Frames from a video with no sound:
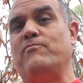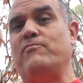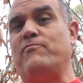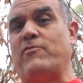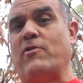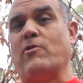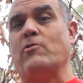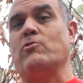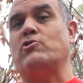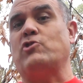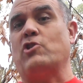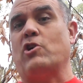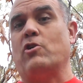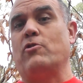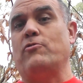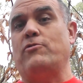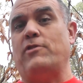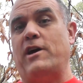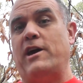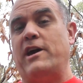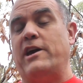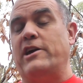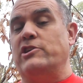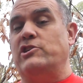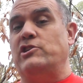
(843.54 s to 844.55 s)
first Earth
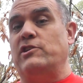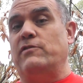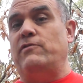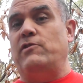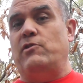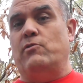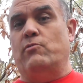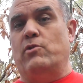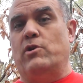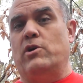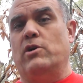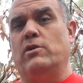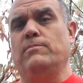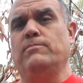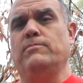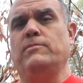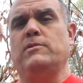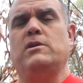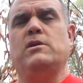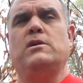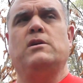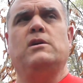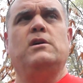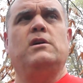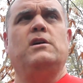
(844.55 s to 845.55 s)
age, if you will.
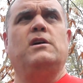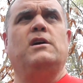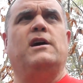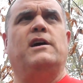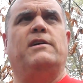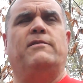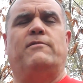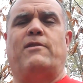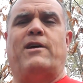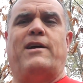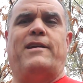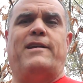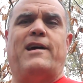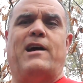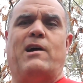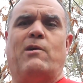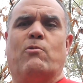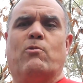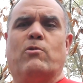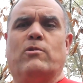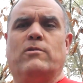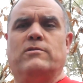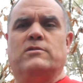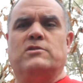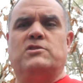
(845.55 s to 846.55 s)
And right now
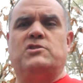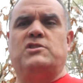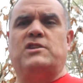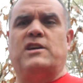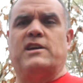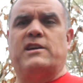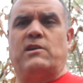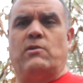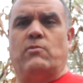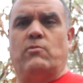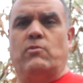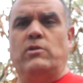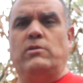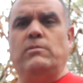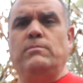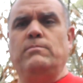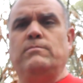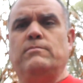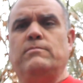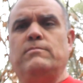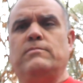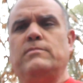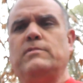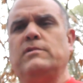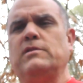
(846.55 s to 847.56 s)
we're in the second one.
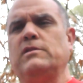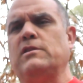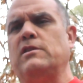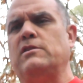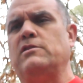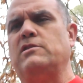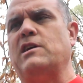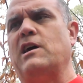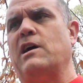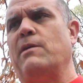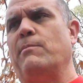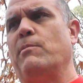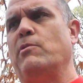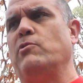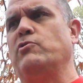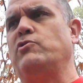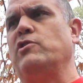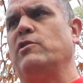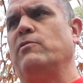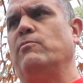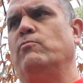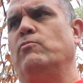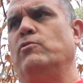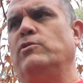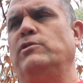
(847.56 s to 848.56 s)
That's how most
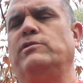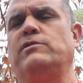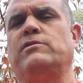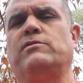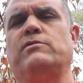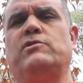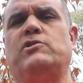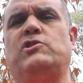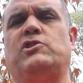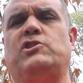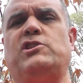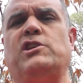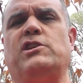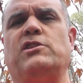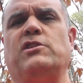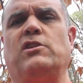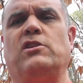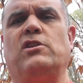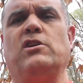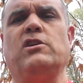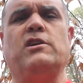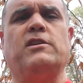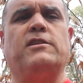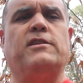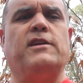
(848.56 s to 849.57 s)
of them would tend to
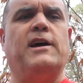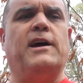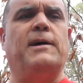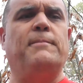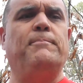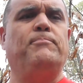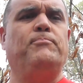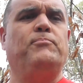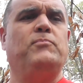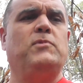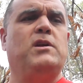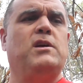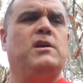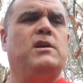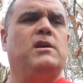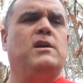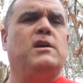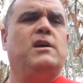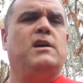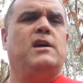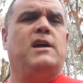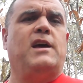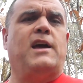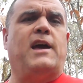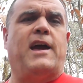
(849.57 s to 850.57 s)
look at that.
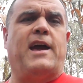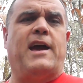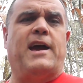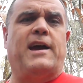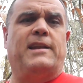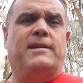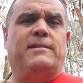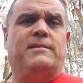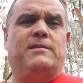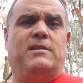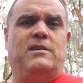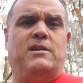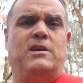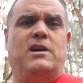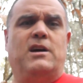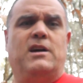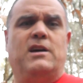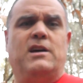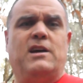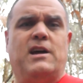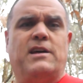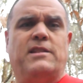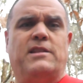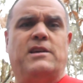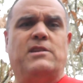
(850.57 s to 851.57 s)
And
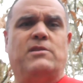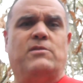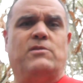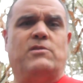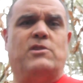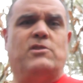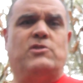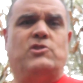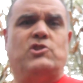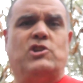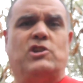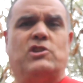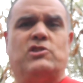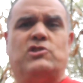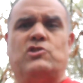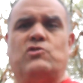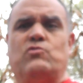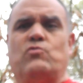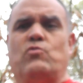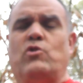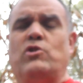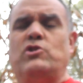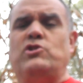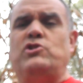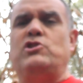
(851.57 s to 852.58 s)
then Genesis
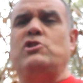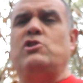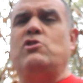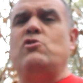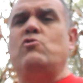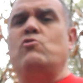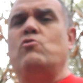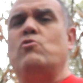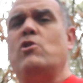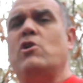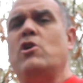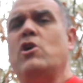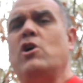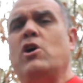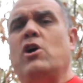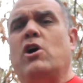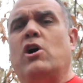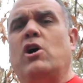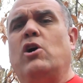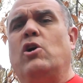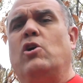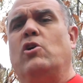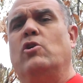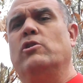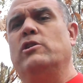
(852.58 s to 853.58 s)
1:2
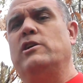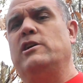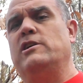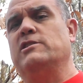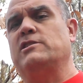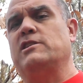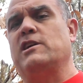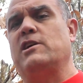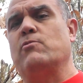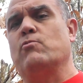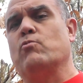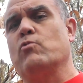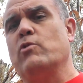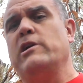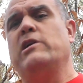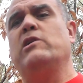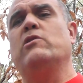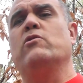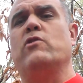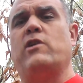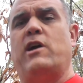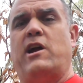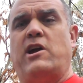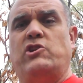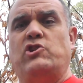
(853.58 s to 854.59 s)
on is a
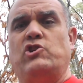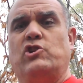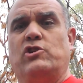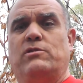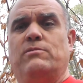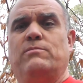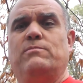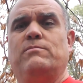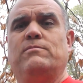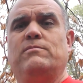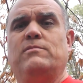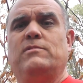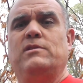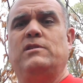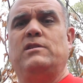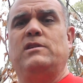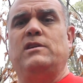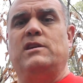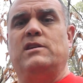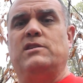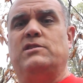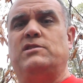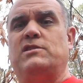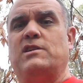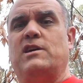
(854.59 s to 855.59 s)
recreation.
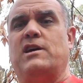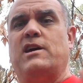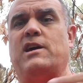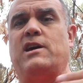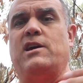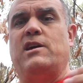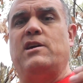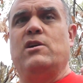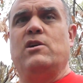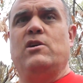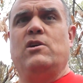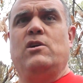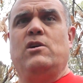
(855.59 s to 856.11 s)
It's a